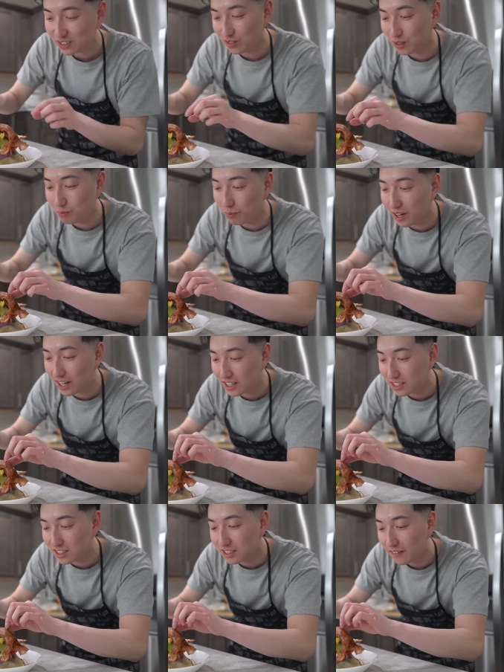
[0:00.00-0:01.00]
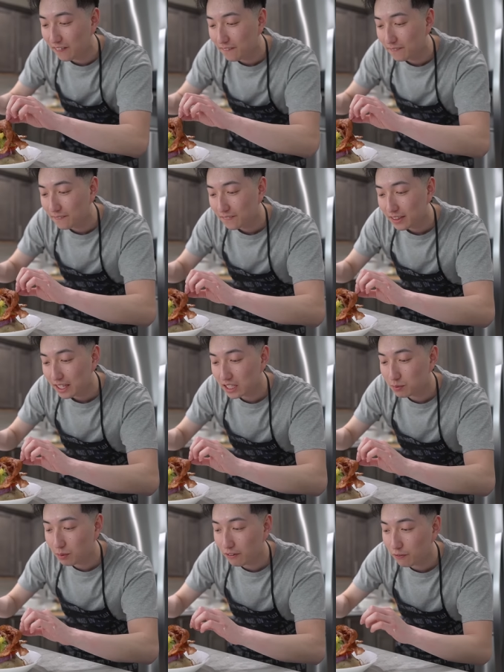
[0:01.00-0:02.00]
this one, but
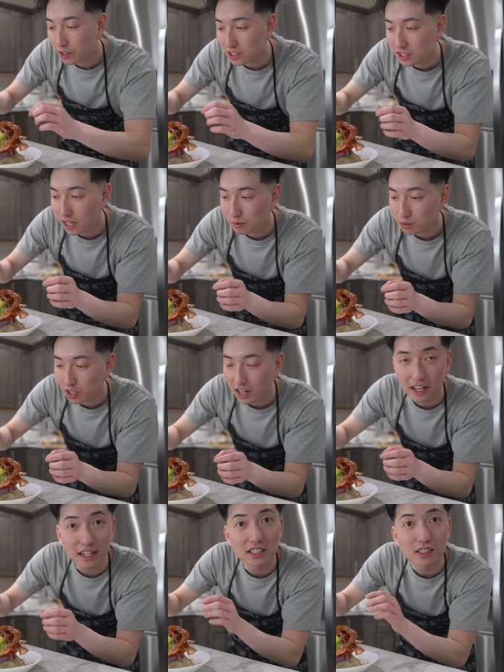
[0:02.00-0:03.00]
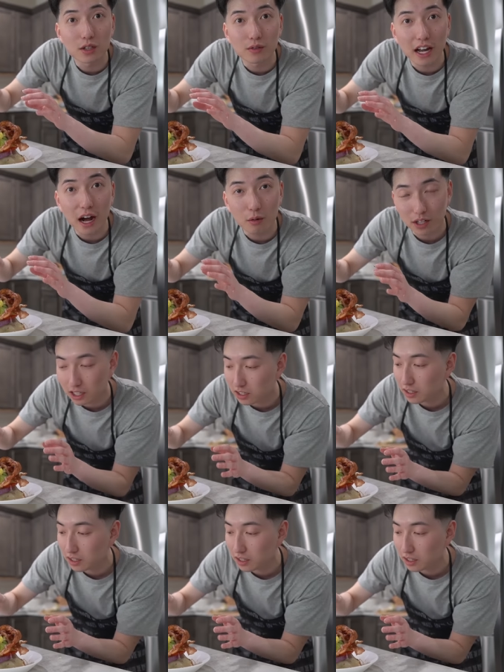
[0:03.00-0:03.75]
it's my first mm-hmm. time trying it. So now we're gonna